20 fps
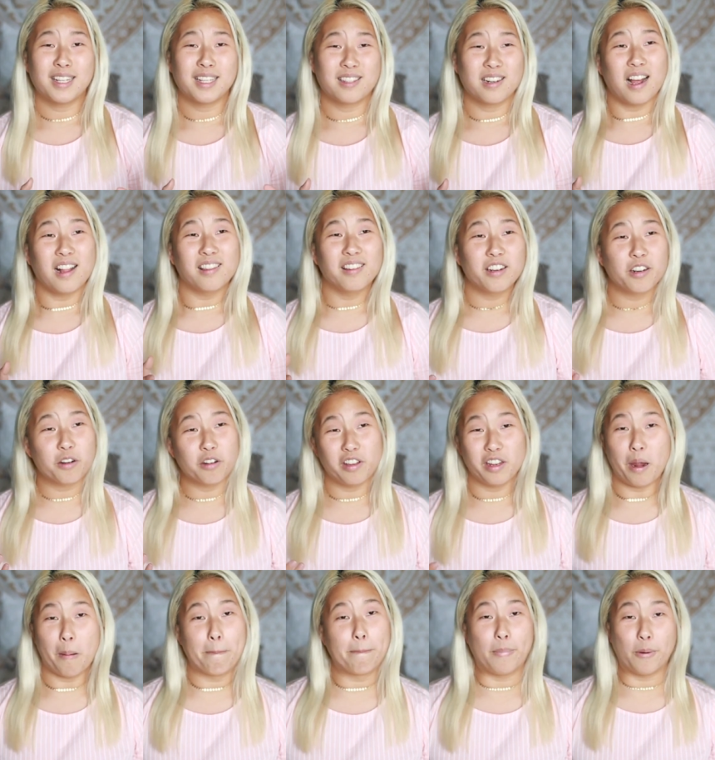It's not
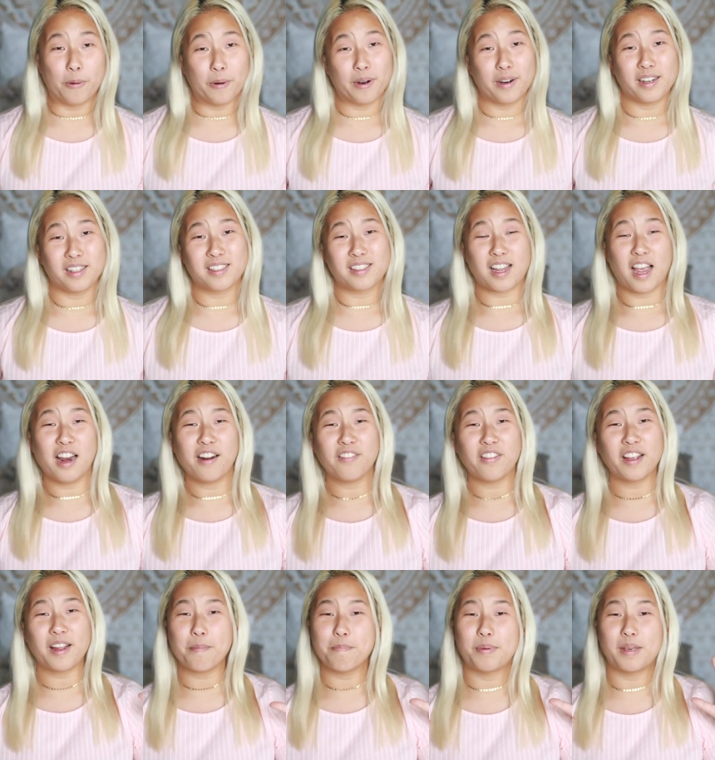literally a board, it's kind of
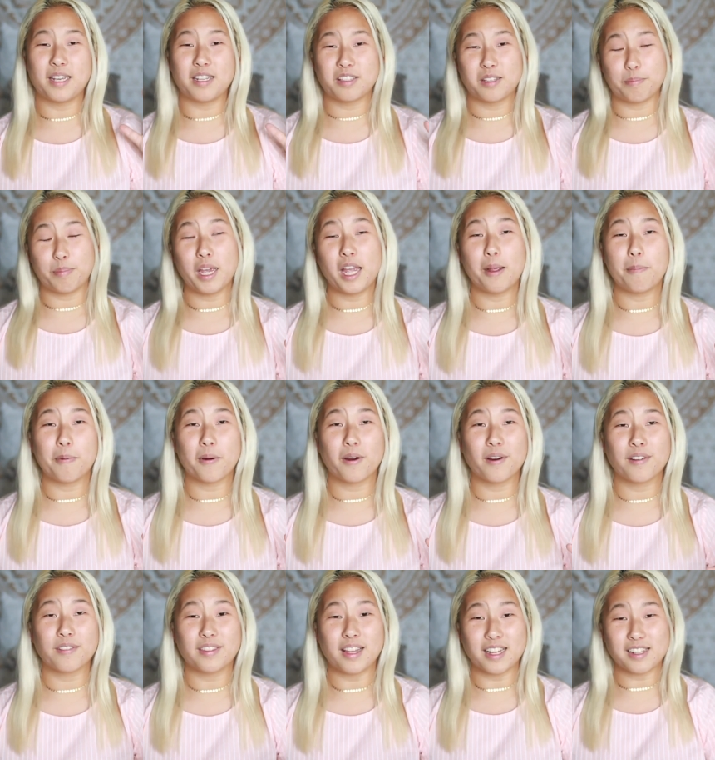like a piece of
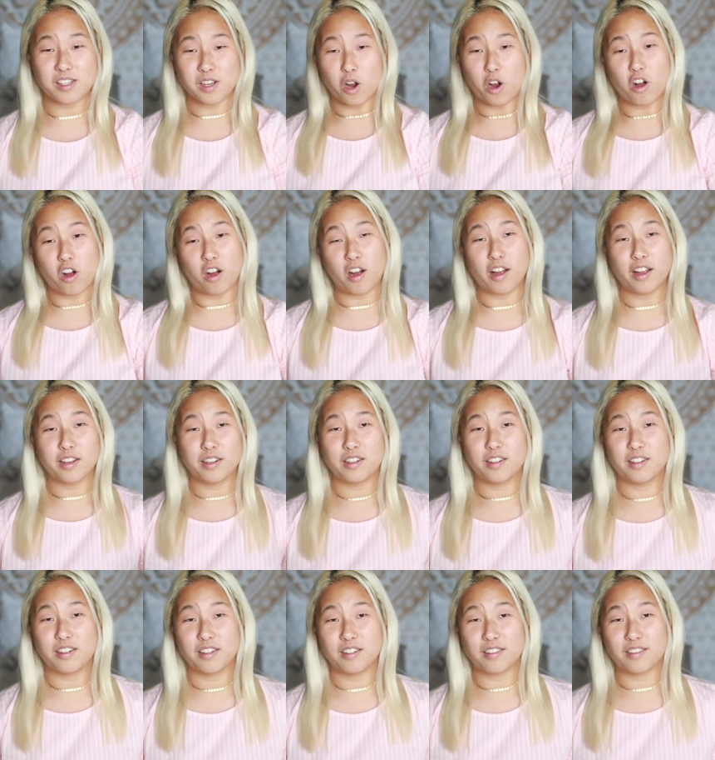paper that's
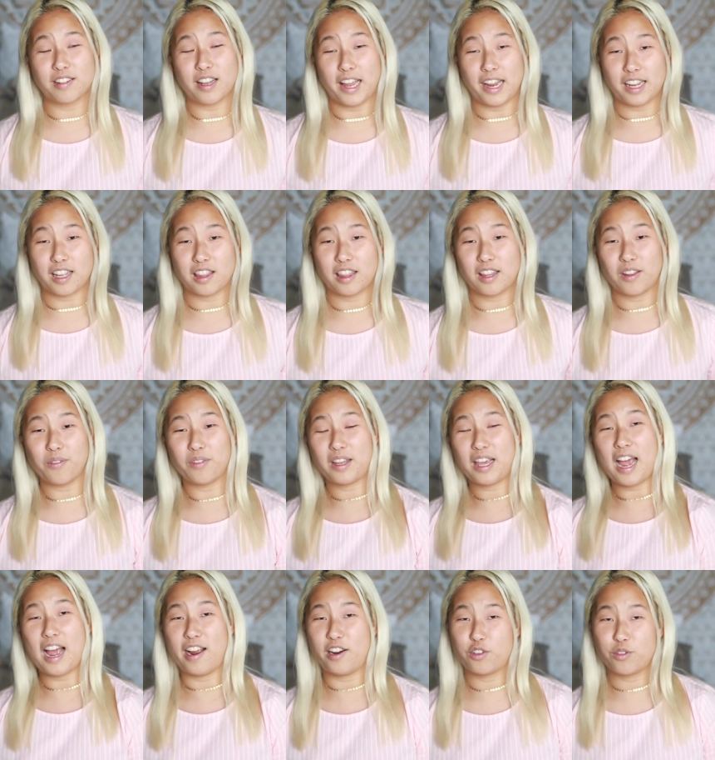on like the
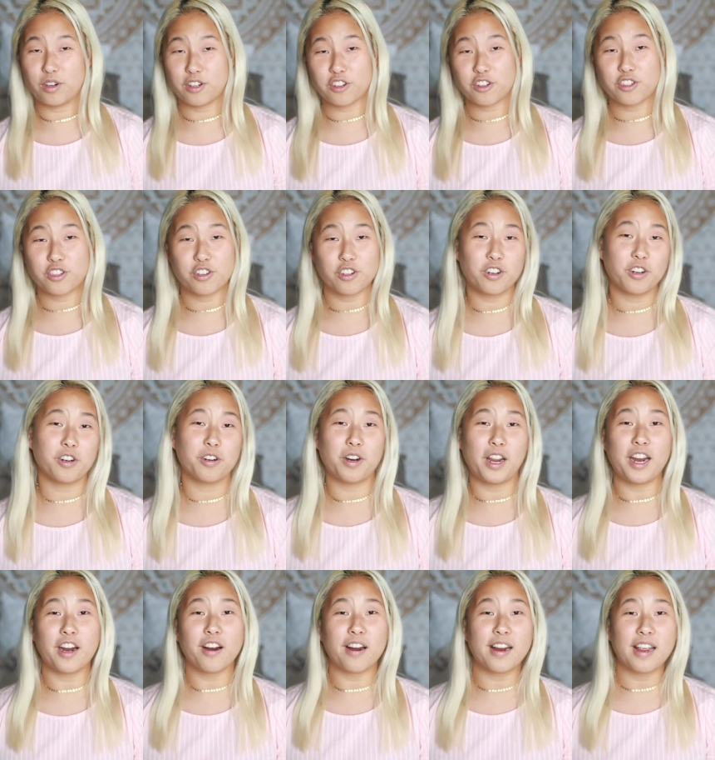cash register
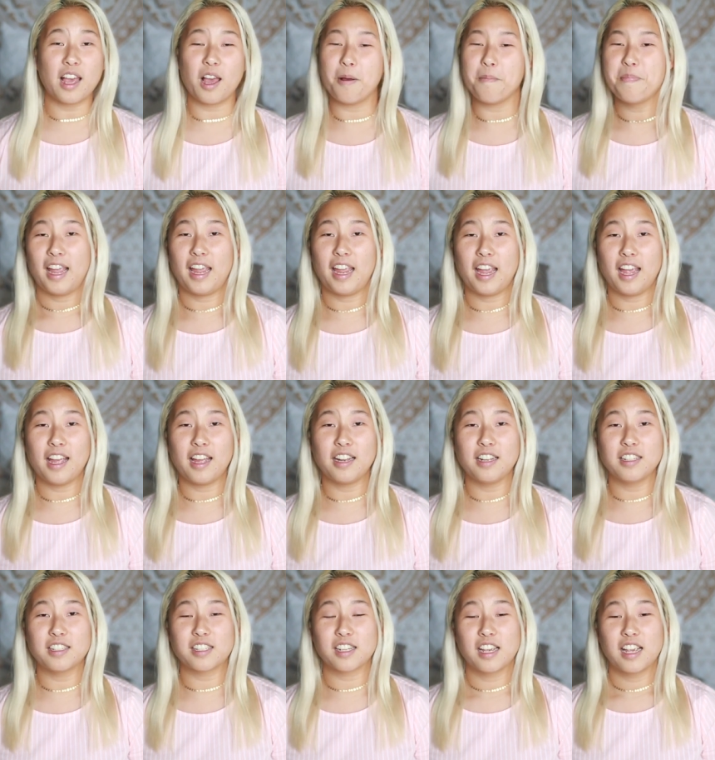area,
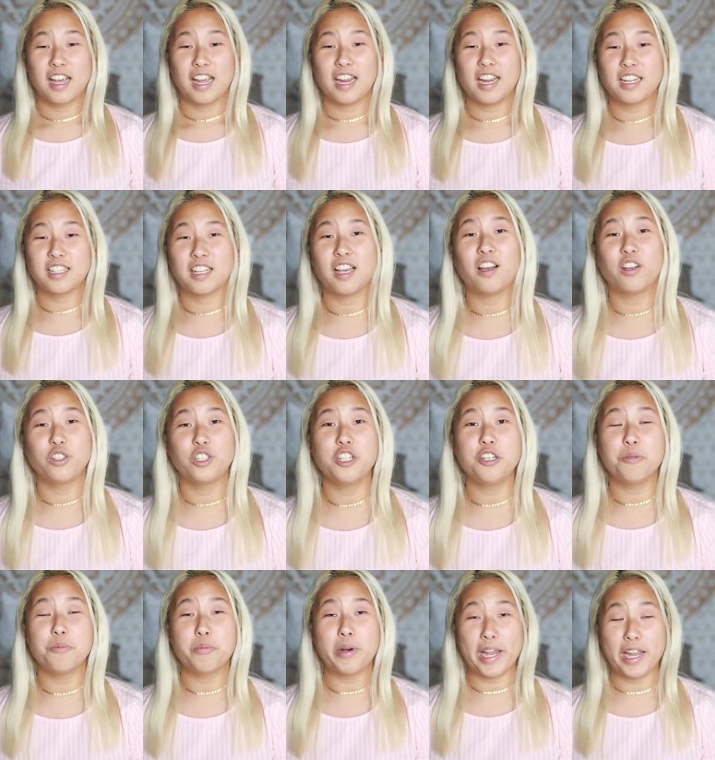and it tells
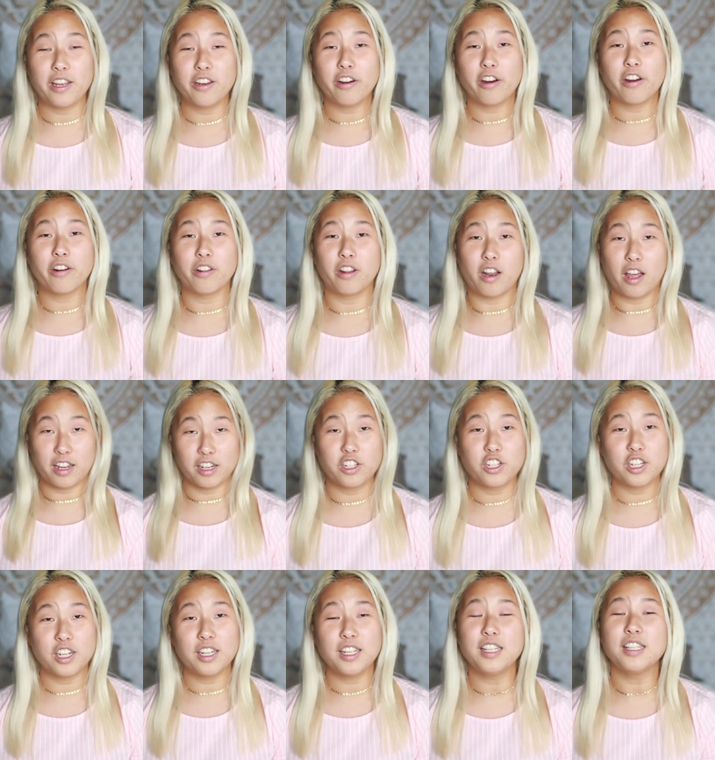you when your
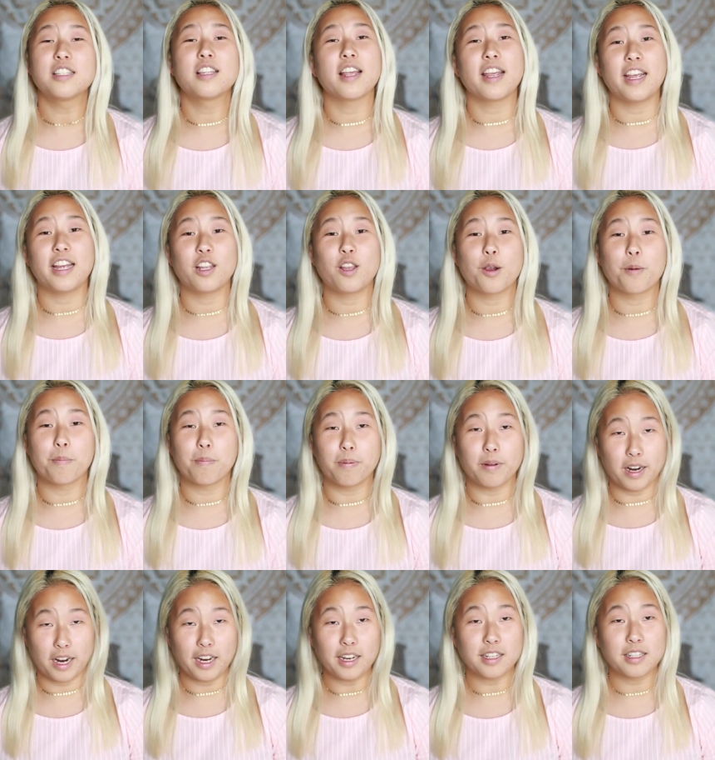lunch is and your
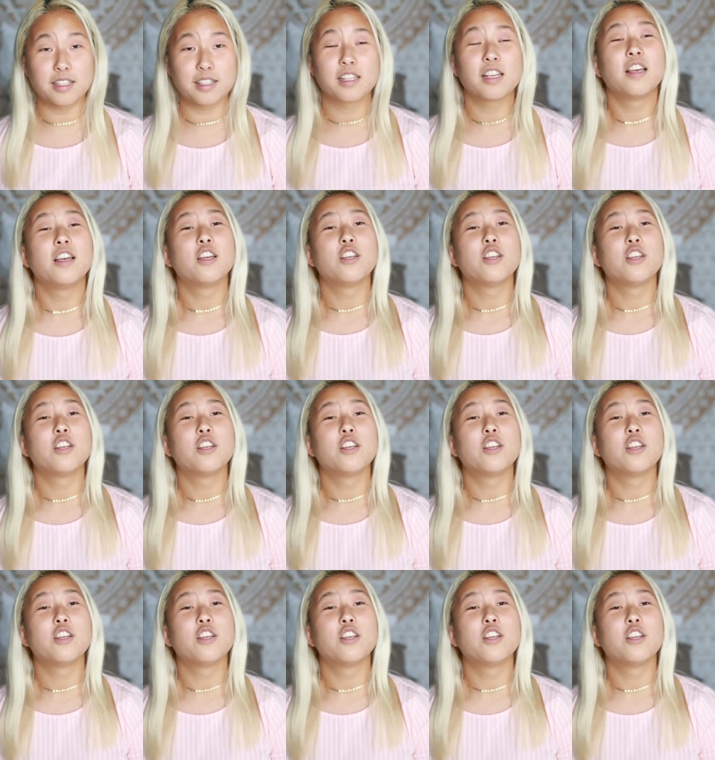breaks.